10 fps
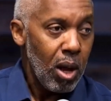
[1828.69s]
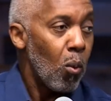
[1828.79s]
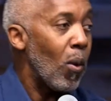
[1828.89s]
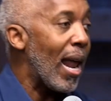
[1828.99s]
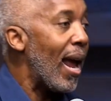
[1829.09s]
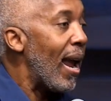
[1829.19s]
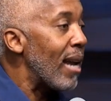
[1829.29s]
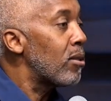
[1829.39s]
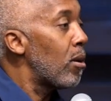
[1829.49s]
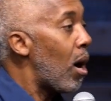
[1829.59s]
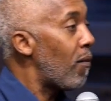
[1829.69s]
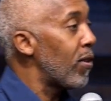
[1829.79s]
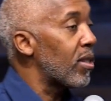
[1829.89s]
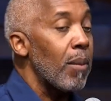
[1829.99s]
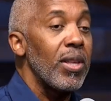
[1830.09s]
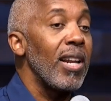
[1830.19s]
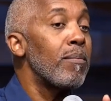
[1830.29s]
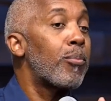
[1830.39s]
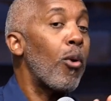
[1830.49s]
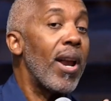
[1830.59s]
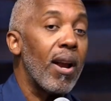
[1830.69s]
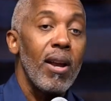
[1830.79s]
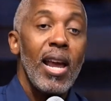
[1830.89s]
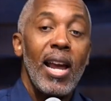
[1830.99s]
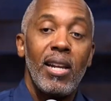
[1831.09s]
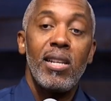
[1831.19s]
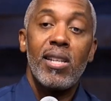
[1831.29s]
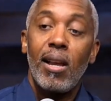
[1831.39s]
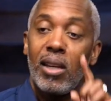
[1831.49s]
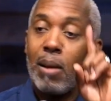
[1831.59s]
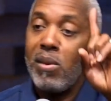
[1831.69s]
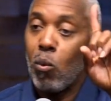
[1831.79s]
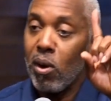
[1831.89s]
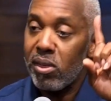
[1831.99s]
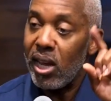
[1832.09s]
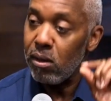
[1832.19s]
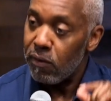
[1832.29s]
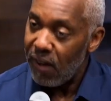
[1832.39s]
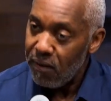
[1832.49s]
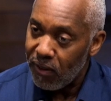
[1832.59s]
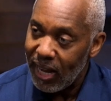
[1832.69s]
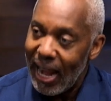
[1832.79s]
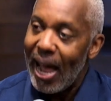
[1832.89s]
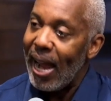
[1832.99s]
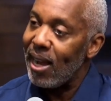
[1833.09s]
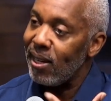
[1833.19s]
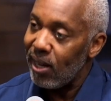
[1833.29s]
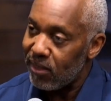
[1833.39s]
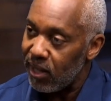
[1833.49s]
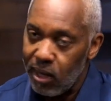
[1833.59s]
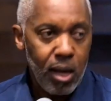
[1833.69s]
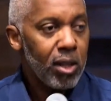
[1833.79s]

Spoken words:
When I asked God for something in prayer and he said, give me one thing you faithfully, I had nothing.